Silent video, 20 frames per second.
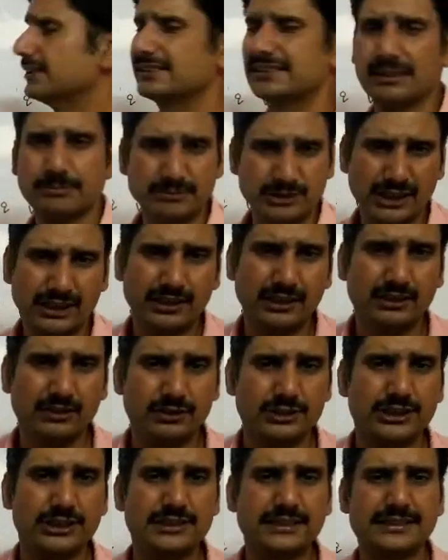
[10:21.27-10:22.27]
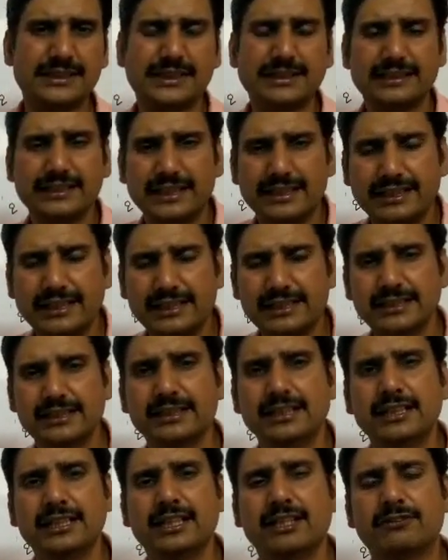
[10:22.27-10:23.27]
some general questions, and then
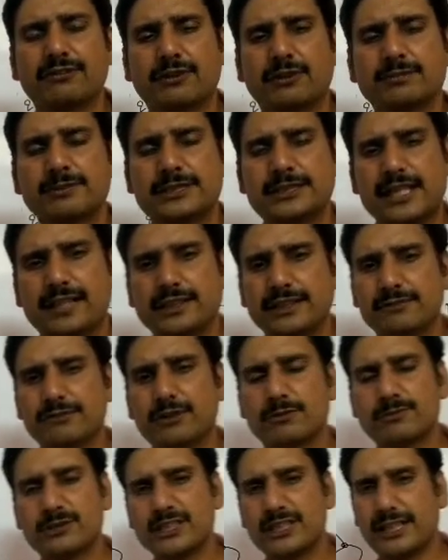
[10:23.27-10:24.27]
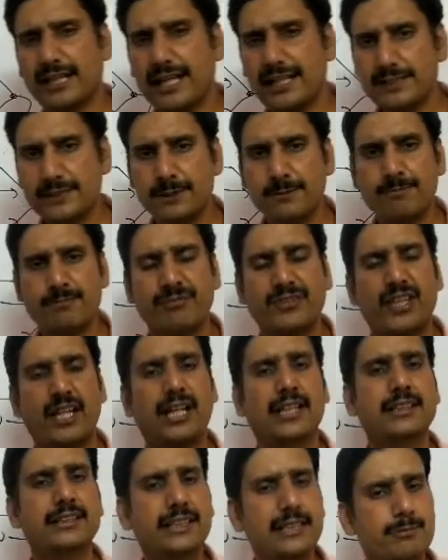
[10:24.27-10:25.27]
starting from scratch,
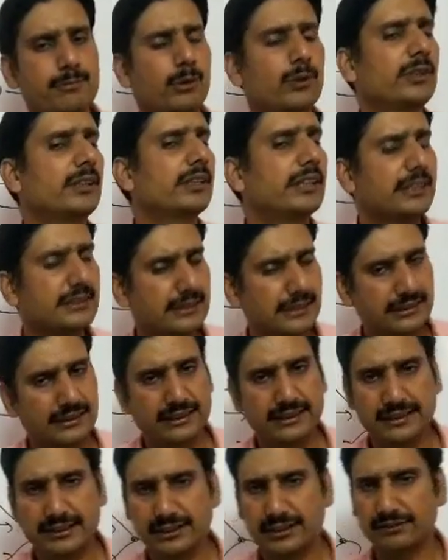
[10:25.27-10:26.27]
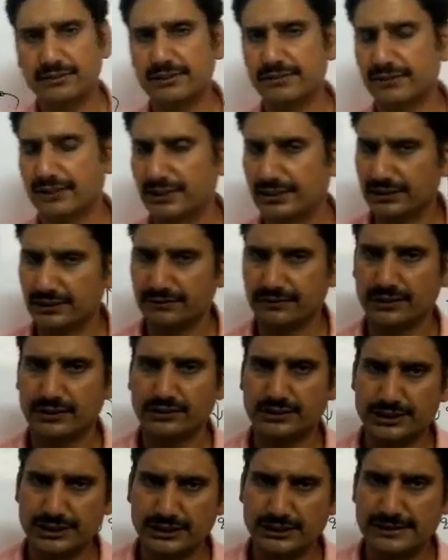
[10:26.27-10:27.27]
I'll keep on increasing the degree of difficulty of the
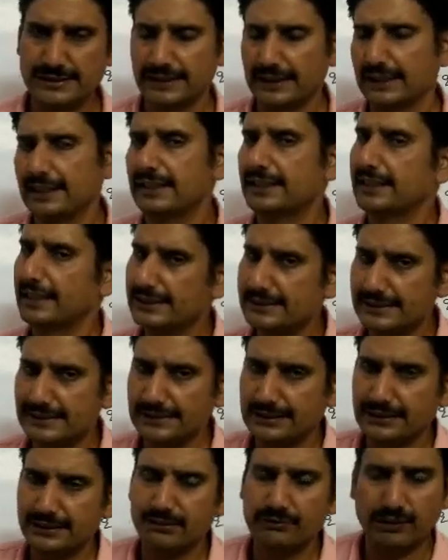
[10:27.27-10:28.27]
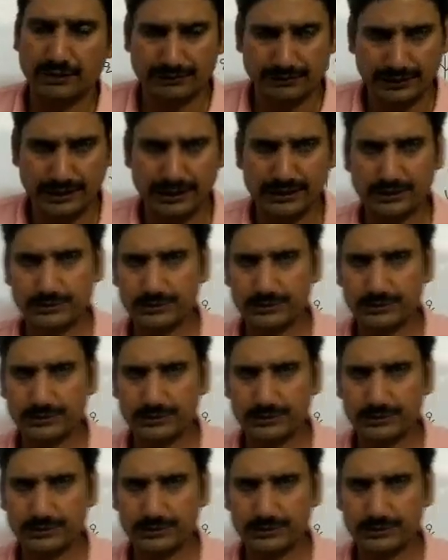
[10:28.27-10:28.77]
questions. Let's see what we can